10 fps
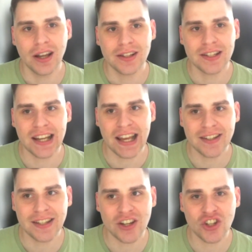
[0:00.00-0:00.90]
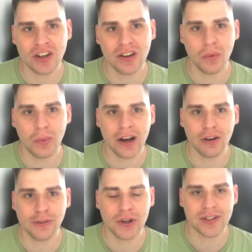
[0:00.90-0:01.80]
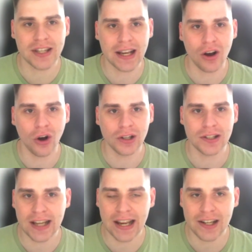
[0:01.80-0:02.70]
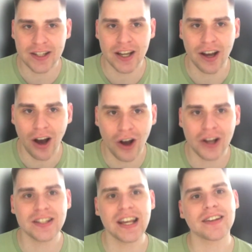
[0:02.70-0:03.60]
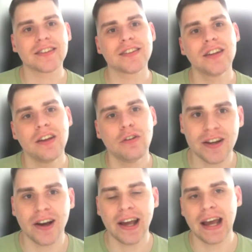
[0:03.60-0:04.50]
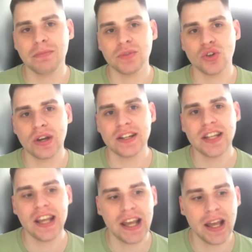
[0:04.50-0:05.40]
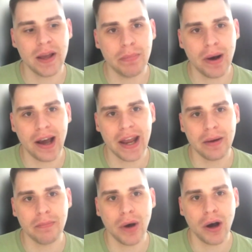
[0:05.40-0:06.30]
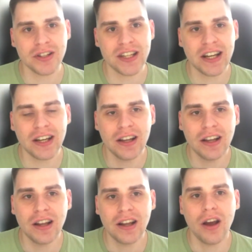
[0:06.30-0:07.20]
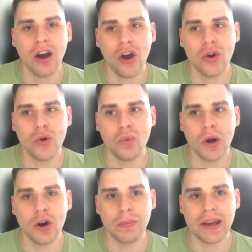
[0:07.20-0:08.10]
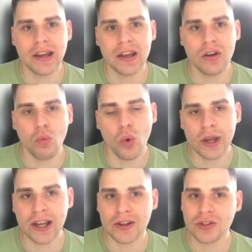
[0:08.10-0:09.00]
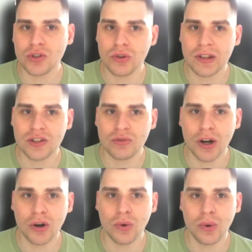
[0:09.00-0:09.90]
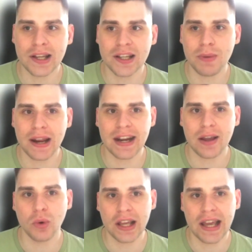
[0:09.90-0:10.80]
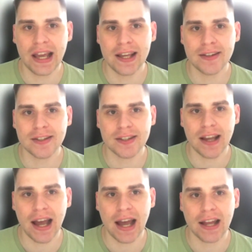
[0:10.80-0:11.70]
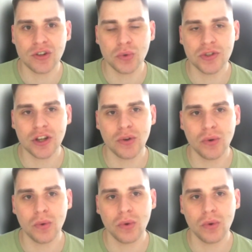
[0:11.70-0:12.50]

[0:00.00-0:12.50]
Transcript: Today's session, we are focusing on data architects. I am joined here by Martin, who will be walking us through this role, explaining what it is, and also